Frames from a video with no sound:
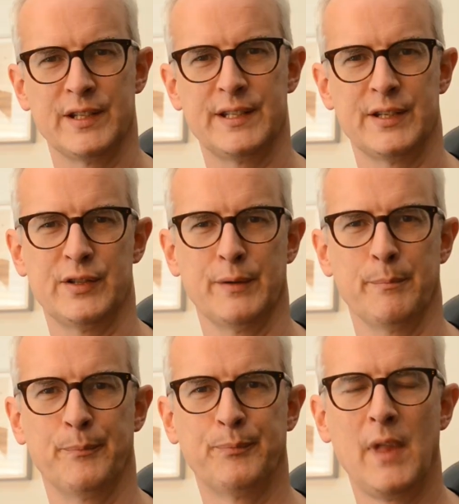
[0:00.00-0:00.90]

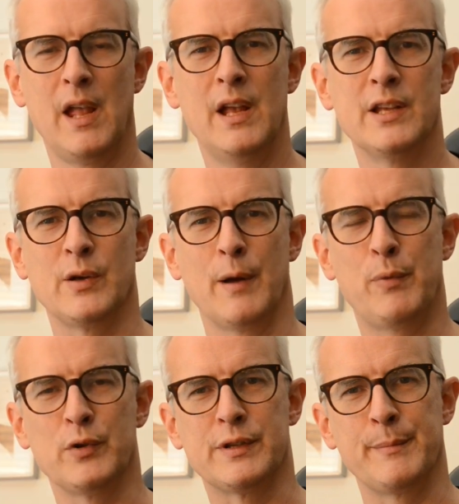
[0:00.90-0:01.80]
system. So I
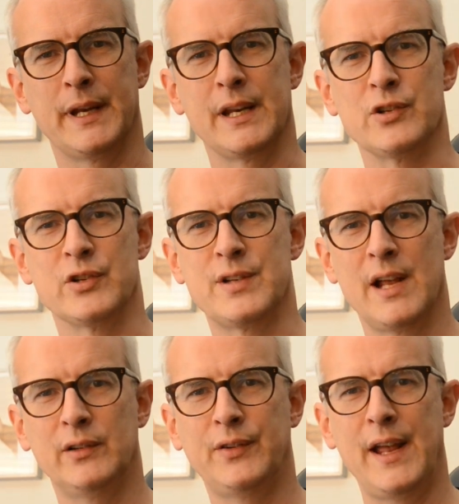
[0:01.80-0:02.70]
put some ignition
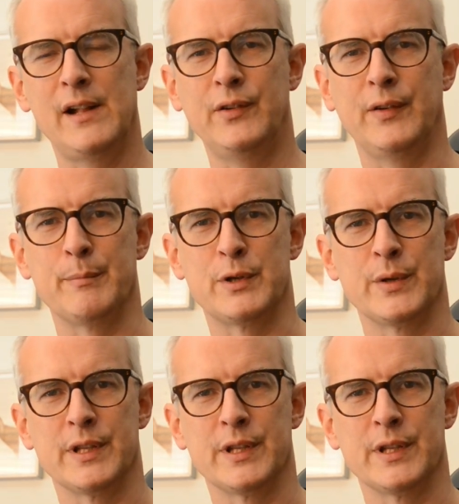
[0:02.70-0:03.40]
telltales in between the